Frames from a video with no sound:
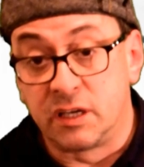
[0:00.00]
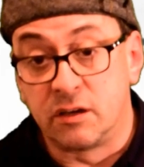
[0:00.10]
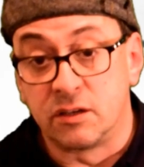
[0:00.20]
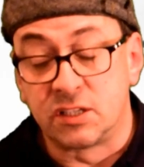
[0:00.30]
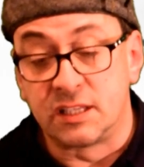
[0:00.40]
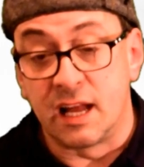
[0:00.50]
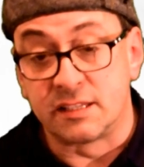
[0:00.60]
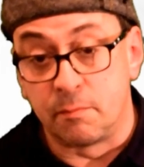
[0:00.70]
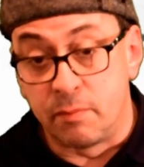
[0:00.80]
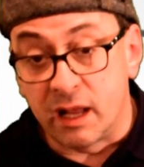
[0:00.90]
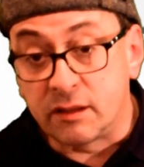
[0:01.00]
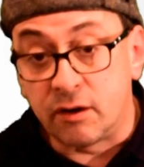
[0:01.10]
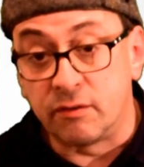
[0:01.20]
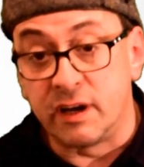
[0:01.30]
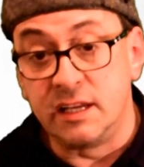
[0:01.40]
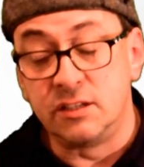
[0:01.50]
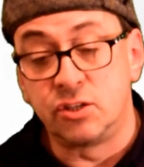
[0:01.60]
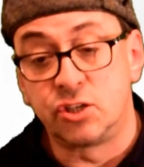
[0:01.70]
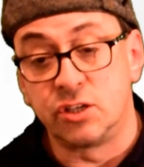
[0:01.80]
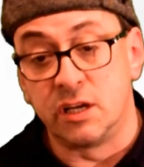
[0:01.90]
because it has a better
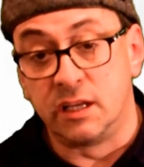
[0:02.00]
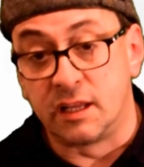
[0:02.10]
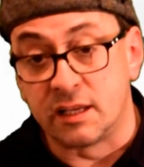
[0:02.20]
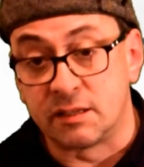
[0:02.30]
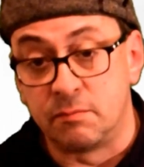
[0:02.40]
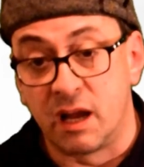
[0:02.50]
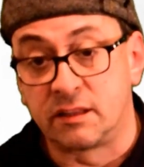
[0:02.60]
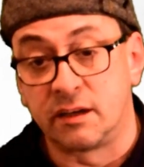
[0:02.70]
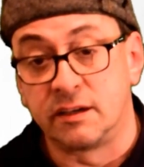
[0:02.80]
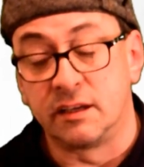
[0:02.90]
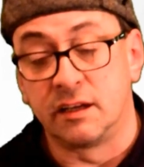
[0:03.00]
range, it has a better,